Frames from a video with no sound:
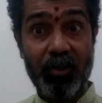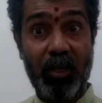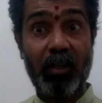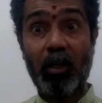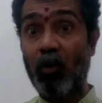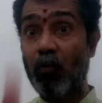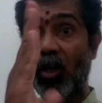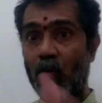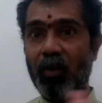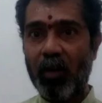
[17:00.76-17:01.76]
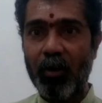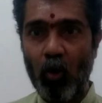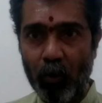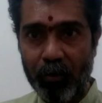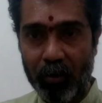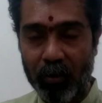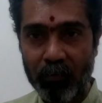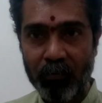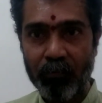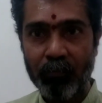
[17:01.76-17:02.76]
saying that you need to become a doctor,
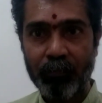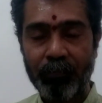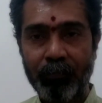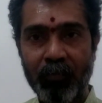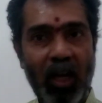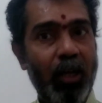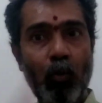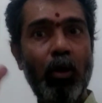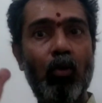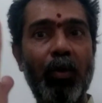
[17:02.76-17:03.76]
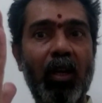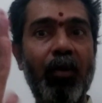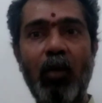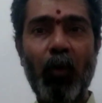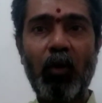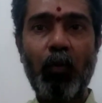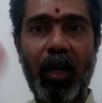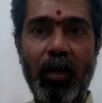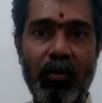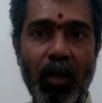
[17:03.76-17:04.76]
and you need to become an
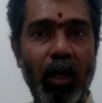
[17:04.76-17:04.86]
advocate,